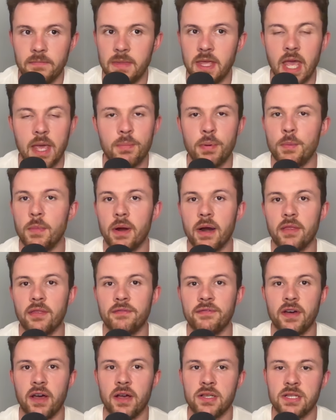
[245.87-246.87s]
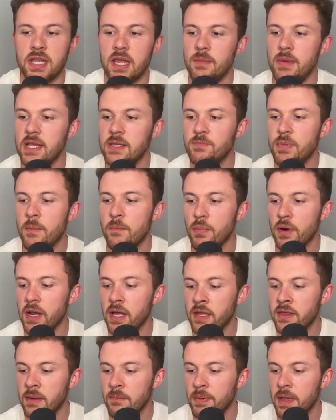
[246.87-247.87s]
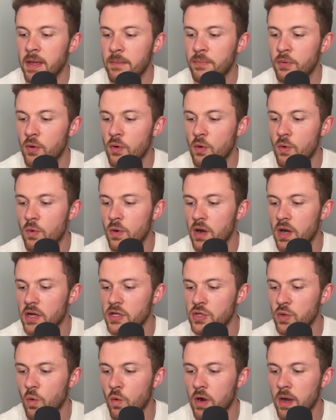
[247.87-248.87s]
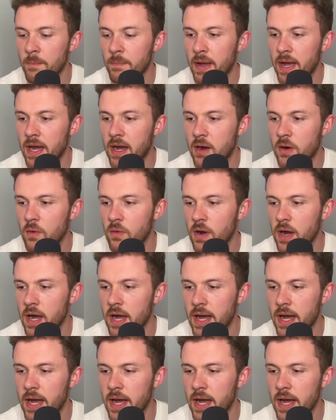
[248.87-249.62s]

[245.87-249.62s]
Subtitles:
Keep him around the first team. He's been brilliant. I think people talk about